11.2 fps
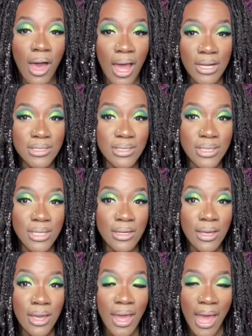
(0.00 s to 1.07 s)
honestly,
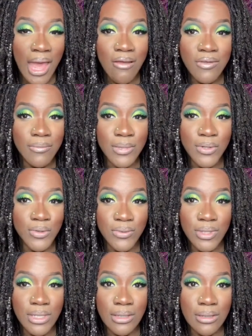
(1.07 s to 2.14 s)
I haven't been
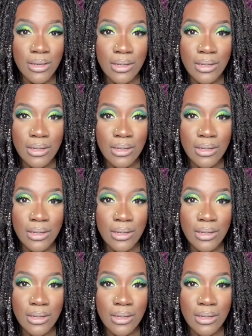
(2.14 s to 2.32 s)
doing